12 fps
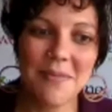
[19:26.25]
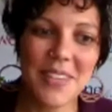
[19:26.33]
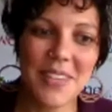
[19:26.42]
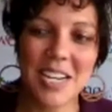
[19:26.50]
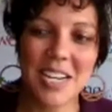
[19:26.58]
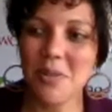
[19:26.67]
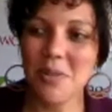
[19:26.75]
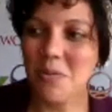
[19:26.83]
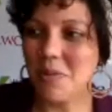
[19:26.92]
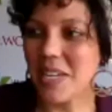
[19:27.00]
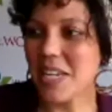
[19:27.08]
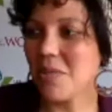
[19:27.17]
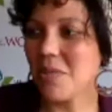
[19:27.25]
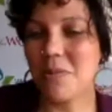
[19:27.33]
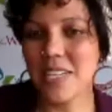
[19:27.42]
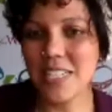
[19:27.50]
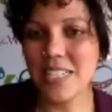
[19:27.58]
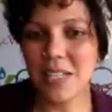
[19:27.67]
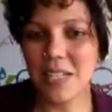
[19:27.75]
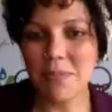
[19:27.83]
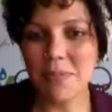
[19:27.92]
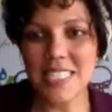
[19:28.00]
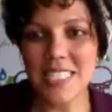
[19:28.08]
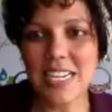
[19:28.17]
And we will
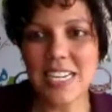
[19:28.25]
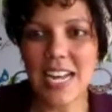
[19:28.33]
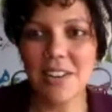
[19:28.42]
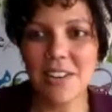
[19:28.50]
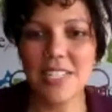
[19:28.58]
be sending out